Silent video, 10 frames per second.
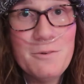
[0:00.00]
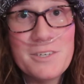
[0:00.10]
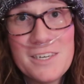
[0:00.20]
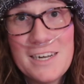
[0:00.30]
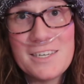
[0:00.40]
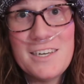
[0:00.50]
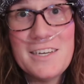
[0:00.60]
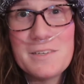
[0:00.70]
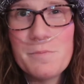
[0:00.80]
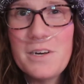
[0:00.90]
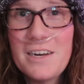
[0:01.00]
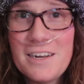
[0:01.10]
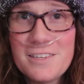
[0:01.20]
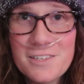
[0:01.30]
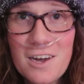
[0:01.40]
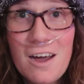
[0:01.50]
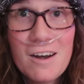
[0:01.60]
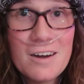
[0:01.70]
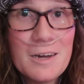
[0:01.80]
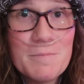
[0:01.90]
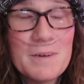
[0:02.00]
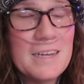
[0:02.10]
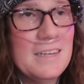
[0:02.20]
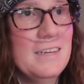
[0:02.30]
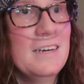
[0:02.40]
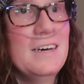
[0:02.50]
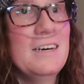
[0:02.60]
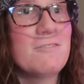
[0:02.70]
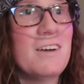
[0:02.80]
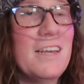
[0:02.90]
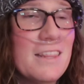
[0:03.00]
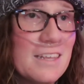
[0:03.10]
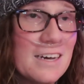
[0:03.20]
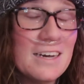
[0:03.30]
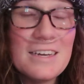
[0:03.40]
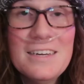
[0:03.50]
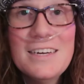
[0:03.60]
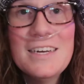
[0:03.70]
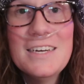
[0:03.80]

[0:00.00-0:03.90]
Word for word: which actually has a pretty nice scar up my uh, right thigh.